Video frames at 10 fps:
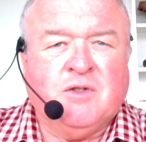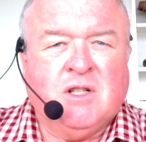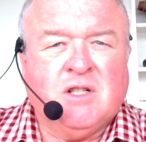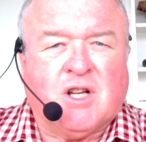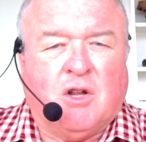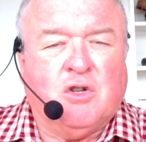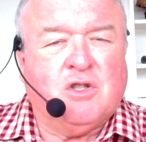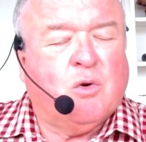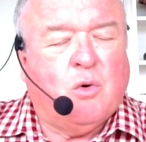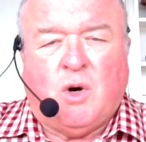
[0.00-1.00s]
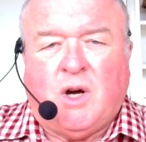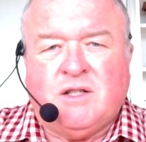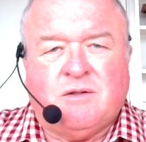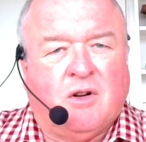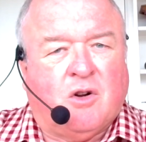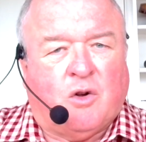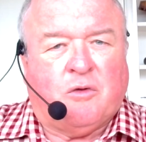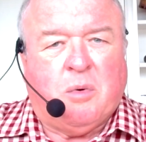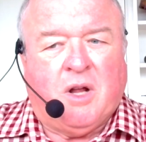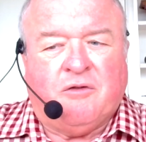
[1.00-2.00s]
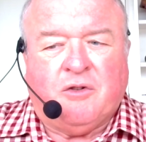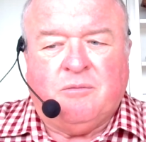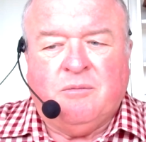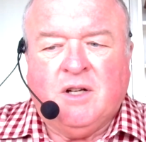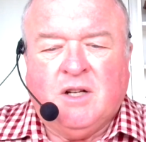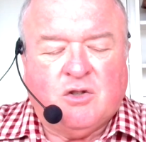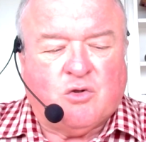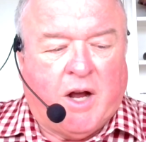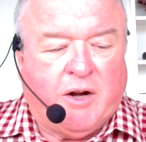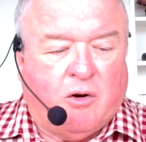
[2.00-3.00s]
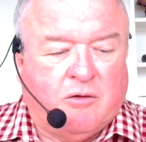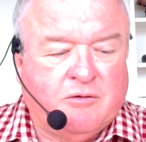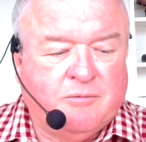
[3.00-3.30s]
So there's always a cost-benefit trade-off.